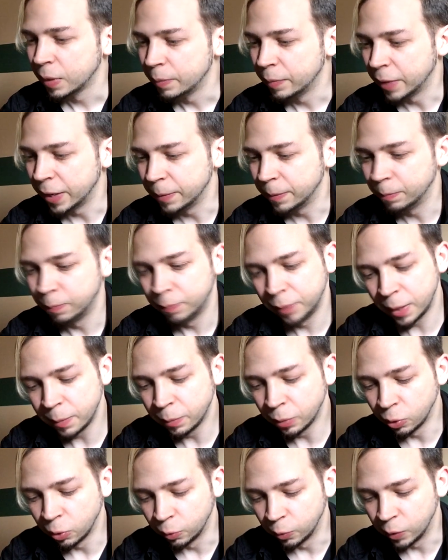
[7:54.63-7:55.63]
But Blood
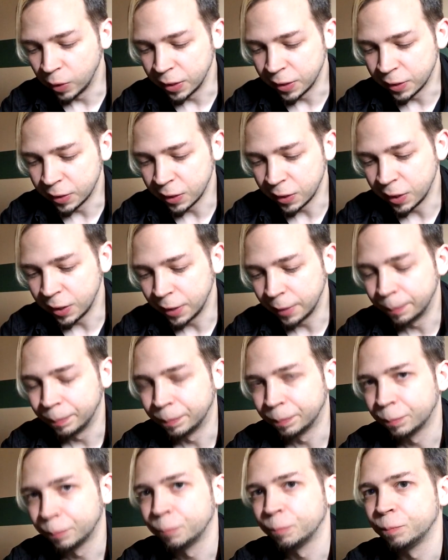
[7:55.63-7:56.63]
Bowl was,
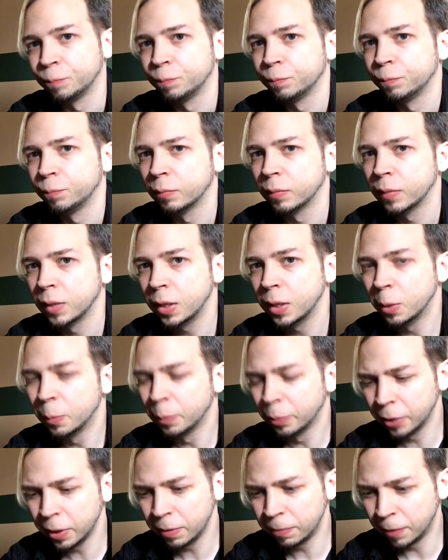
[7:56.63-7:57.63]

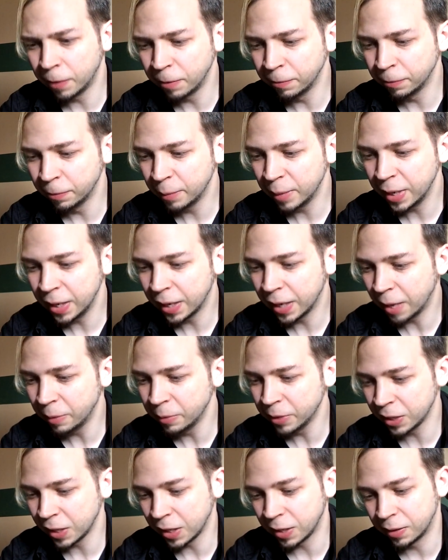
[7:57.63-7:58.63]
pretty fun for me, and I
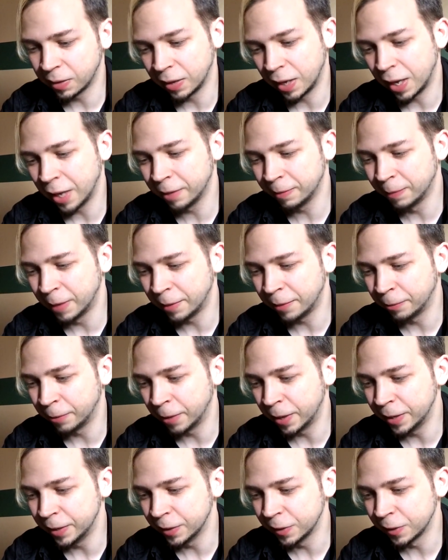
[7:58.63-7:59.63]
was like, out of my
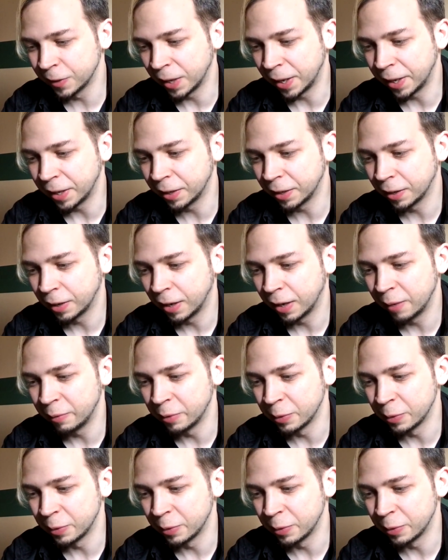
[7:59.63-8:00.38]
friends, like I